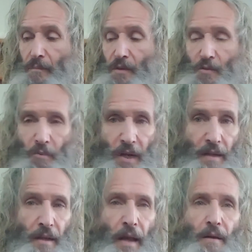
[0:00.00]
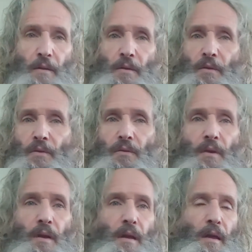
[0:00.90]
springtails
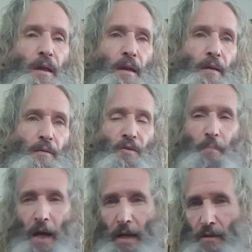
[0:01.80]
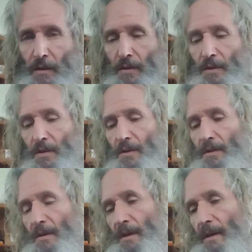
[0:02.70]
and
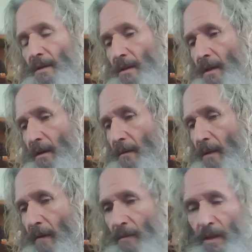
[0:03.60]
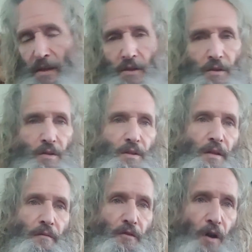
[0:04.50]
spiders. It's going to have lizards
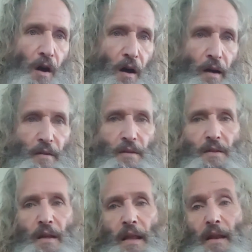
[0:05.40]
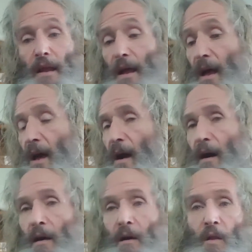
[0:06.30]
and frogs and
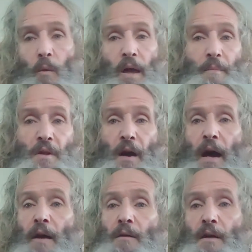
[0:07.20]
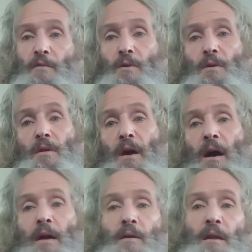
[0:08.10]
all the way up to the higher level
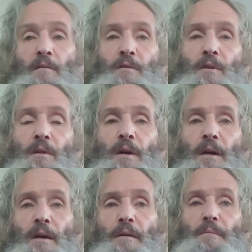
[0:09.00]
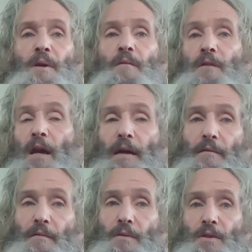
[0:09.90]
of
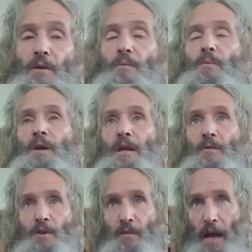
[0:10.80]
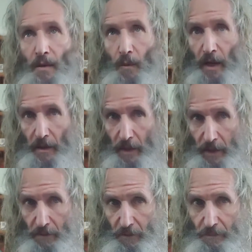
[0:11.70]
life. So we need to attract
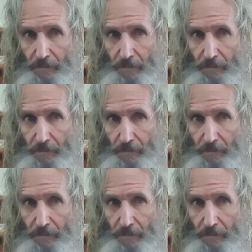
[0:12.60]
wildlife.